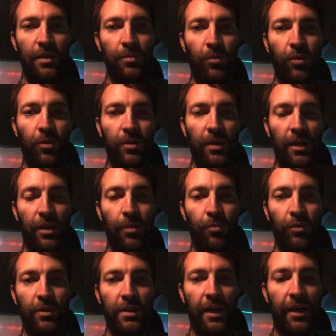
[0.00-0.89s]
anymore, now that I'm
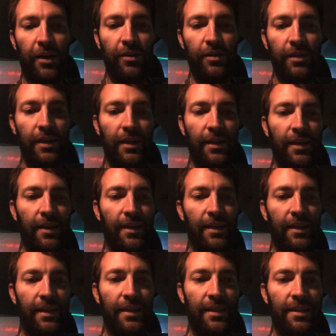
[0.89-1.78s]
retired,
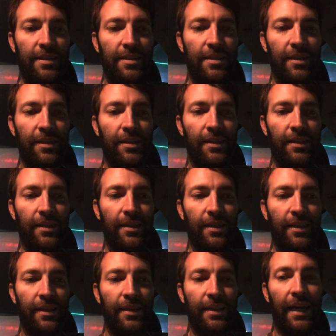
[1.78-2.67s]
is
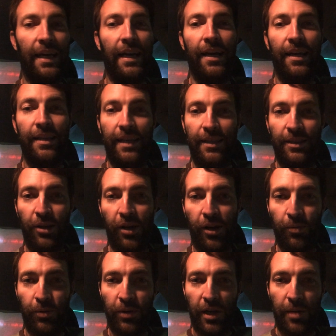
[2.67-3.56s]
that
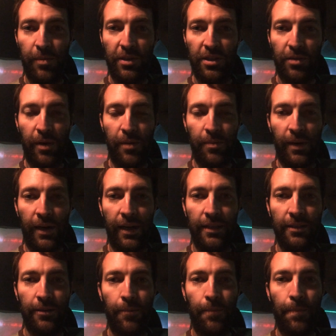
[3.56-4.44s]
thought will come into my
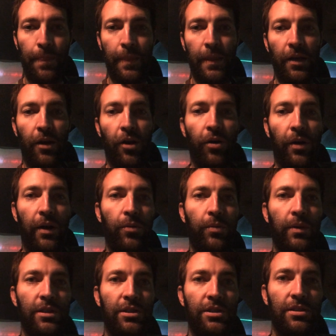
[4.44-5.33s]
mind. Oh, I
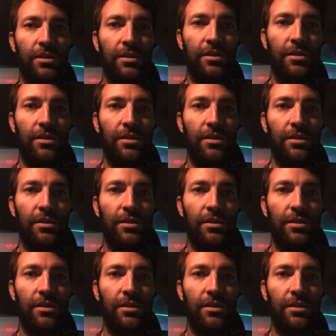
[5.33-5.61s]
wish.